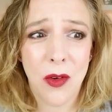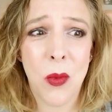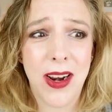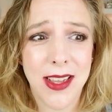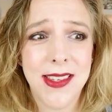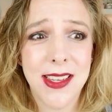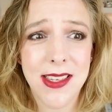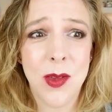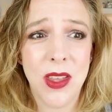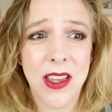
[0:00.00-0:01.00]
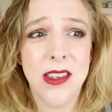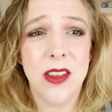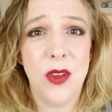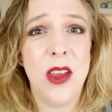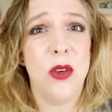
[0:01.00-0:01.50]
when I say something is
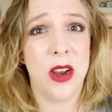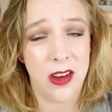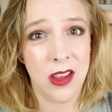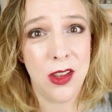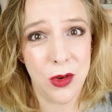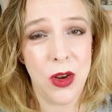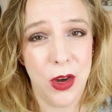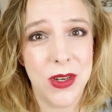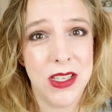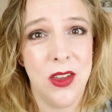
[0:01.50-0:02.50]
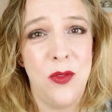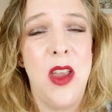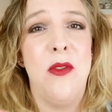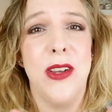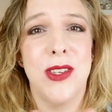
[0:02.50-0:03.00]
a favorite, you know it's a
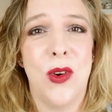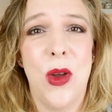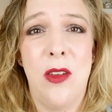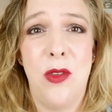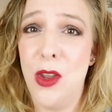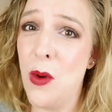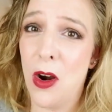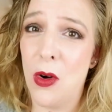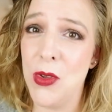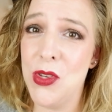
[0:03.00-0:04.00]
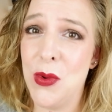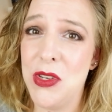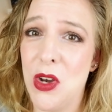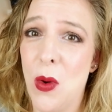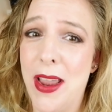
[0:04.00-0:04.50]
favorite. So if you are also a
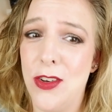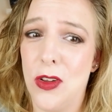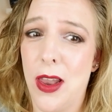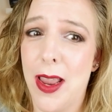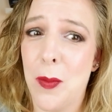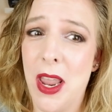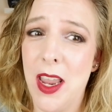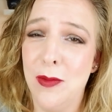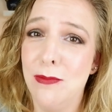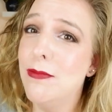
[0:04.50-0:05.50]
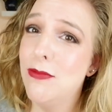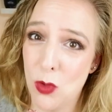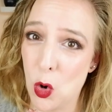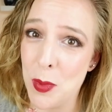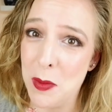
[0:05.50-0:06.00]
snow angel like me,
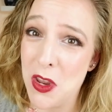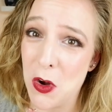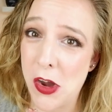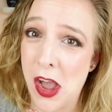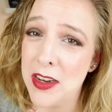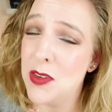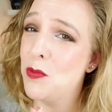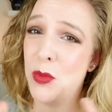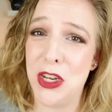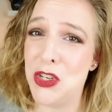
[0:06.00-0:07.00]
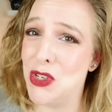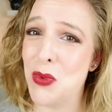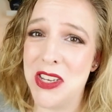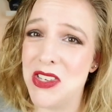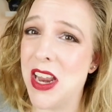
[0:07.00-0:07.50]
or maybe you're not, but you just
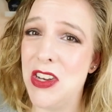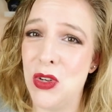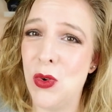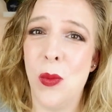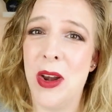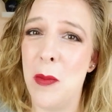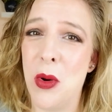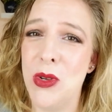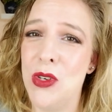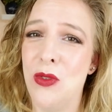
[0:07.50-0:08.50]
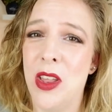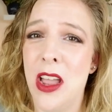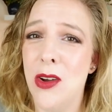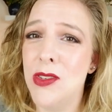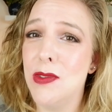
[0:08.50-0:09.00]
want to stay tuned on when I post new
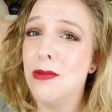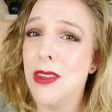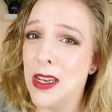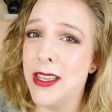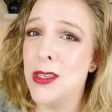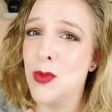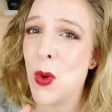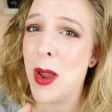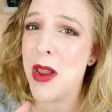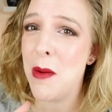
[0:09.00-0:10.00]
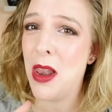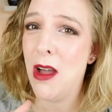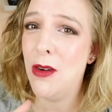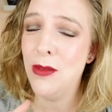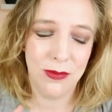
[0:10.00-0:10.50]
videos, click subscribe down
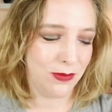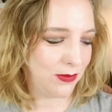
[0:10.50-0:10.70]
below.